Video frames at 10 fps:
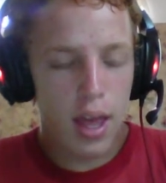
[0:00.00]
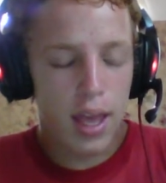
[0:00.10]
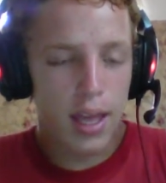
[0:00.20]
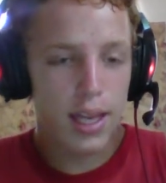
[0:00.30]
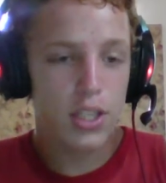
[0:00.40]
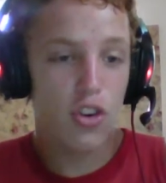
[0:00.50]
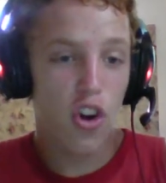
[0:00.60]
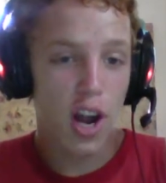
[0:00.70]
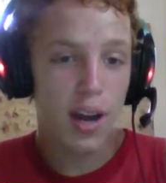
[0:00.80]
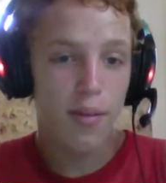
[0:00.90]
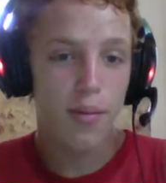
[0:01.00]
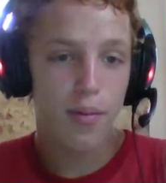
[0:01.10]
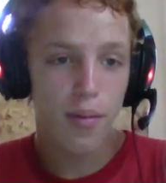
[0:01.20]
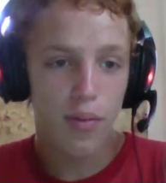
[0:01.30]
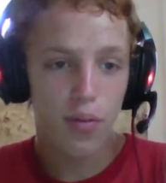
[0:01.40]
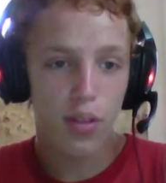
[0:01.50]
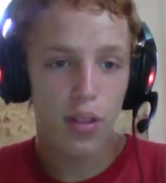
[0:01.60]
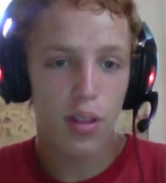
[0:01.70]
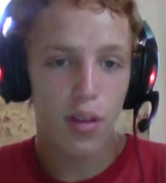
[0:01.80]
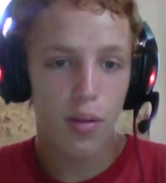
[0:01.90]
He's great,
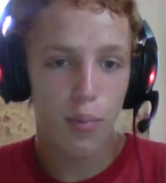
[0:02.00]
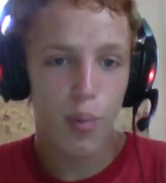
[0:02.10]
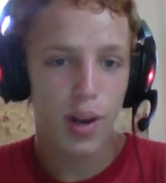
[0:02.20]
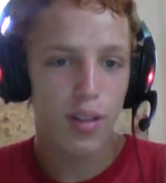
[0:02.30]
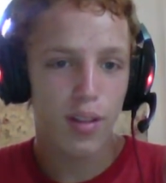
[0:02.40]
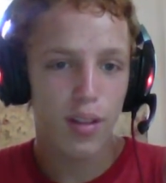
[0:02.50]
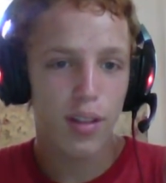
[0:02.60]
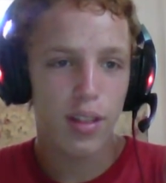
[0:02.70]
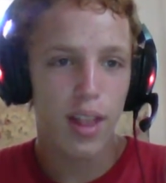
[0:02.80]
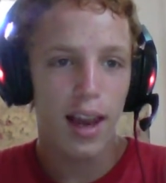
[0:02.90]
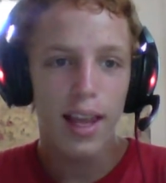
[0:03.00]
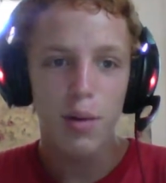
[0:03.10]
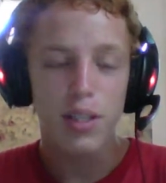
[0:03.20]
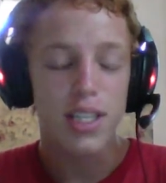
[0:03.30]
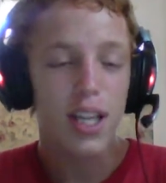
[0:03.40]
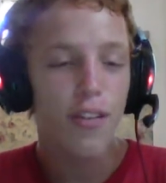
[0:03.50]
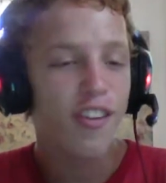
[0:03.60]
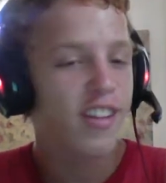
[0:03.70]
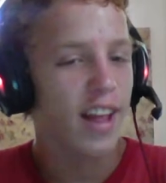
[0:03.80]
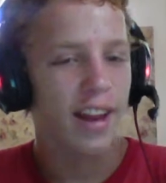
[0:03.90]
but the league was
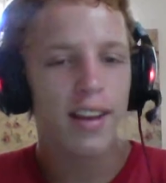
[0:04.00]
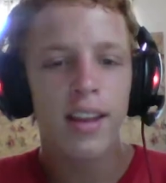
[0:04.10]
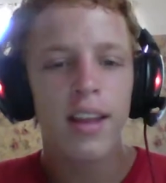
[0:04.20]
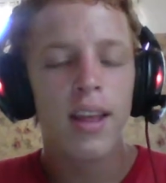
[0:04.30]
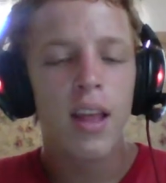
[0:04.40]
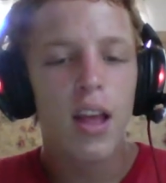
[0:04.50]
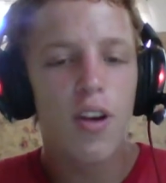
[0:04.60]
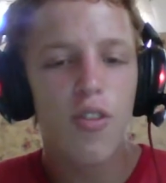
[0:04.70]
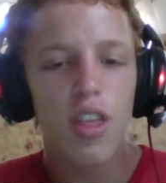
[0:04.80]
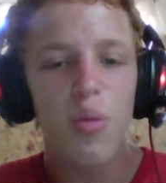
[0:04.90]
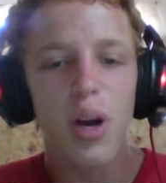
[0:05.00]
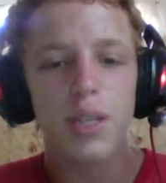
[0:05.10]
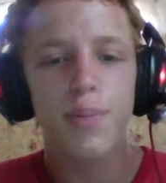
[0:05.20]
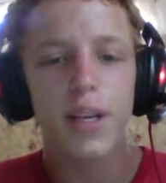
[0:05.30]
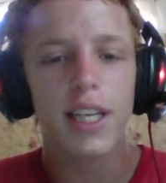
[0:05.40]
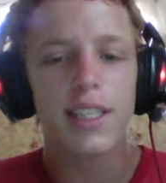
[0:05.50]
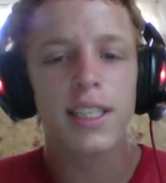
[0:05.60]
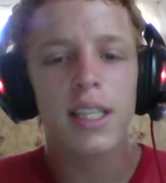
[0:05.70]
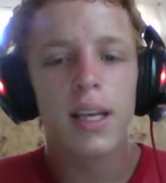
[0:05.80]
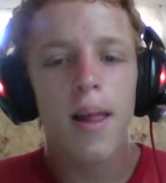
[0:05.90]
different then. It really was, because
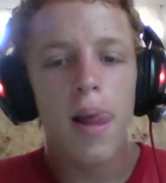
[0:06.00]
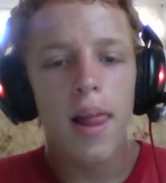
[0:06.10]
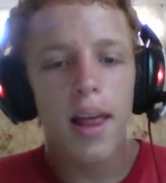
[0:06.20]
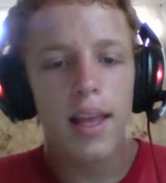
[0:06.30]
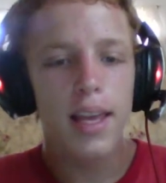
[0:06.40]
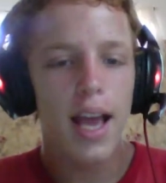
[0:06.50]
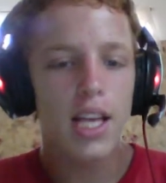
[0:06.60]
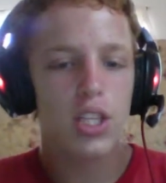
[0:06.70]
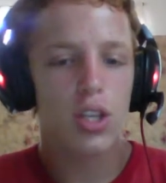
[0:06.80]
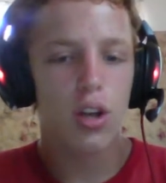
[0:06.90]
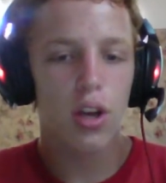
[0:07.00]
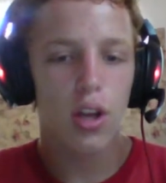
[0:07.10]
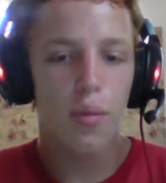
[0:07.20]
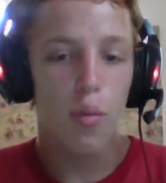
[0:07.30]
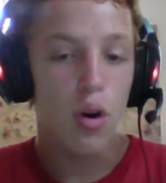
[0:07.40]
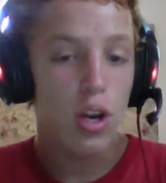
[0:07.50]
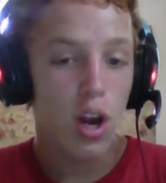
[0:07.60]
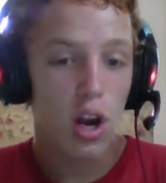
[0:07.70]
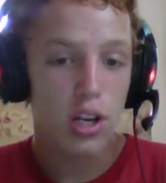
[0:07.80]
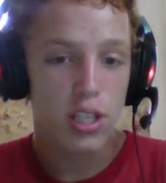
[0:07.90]
he has more
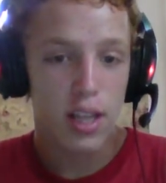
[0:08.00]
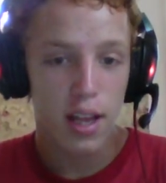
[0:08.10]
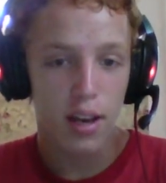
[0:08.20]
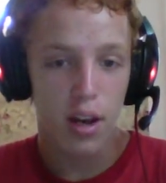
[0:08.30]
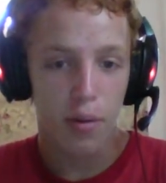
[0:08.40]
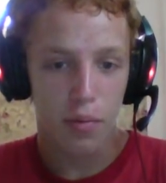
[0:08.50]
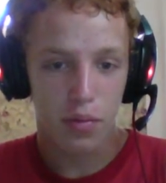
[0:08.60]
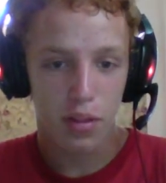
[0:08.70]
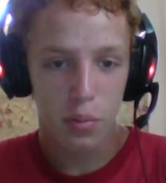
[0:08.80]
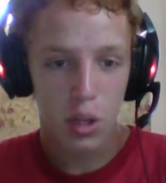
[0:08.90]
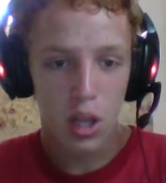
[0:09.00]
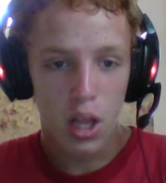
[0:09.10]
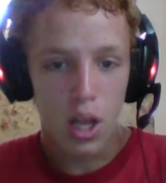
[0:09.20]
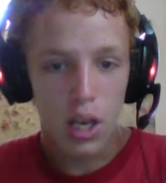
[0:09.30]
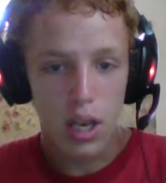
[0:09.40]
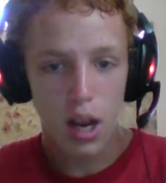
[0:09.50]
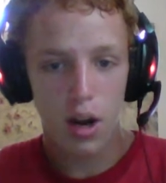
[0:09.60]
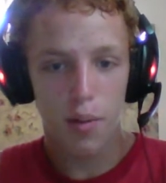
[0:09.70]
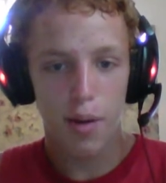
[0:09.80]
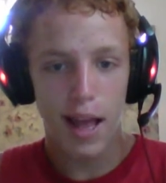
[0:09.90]
yards than
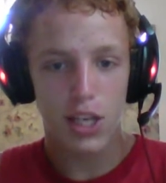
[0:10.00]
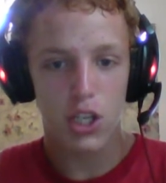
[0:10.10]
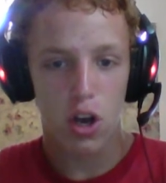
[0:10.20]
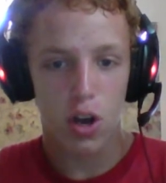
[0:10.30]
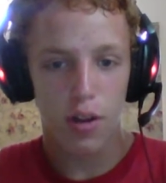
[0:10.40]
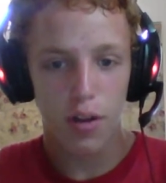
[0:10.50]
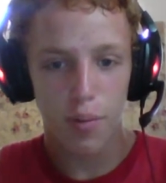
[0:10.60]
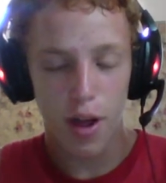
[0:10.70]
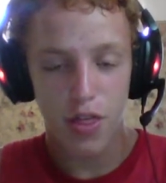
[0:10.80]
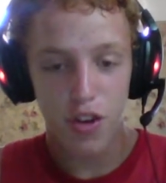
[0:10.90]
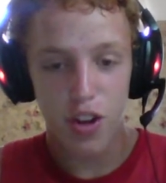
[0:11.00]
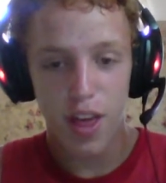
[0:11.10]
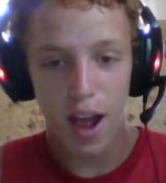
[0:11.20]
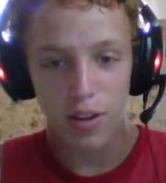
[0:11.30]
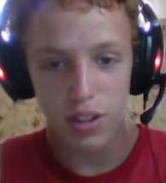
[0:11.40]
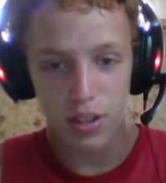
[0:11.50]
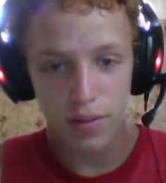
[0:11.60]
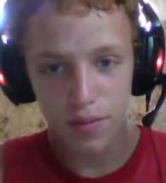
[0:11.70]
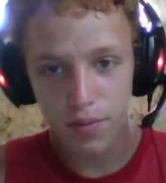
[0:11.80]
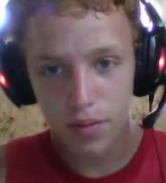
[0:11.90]
Terry Bradshaw by 4,000
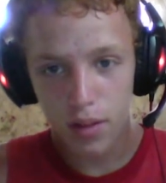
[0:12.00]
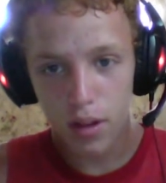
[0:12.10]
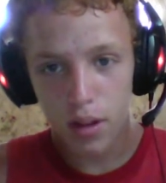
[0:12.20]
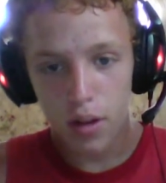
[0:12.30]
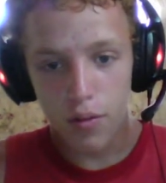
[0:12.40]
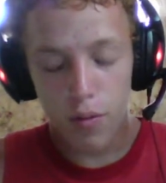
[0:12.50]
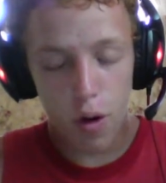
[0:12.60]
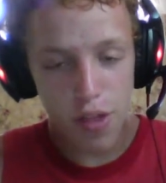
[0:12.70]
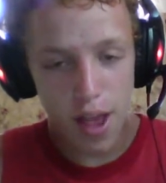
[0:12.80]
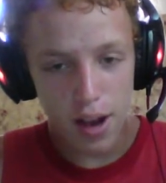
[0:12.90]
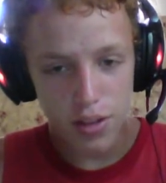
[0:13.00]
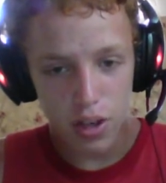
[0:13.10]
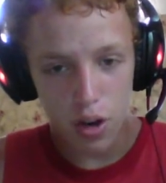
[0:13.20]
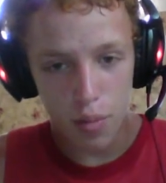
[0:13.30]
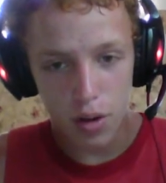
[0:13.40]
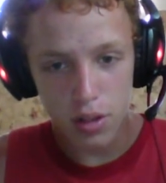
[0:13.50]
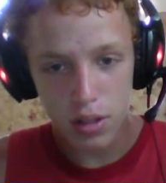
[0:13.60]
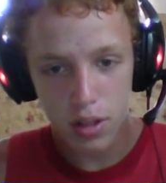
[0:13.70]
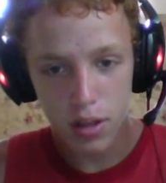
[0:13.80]
almost.